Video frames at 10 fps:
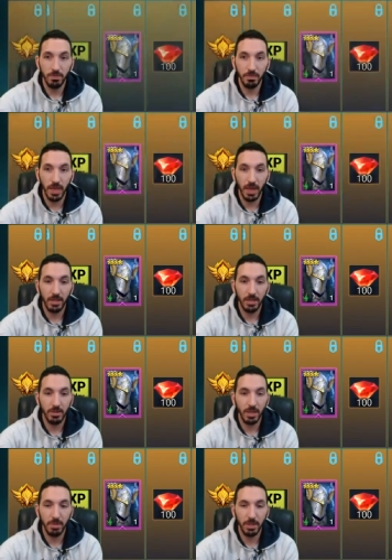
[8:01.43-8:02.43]
yeah, you're
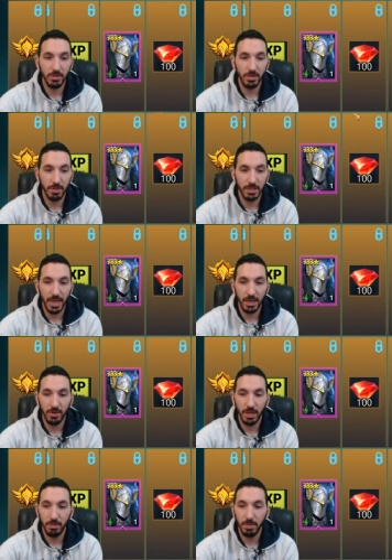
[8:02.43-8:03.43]
gonna build some attack
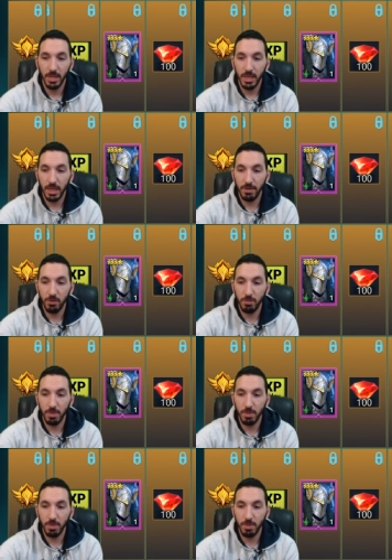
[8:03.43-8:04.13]
on him if you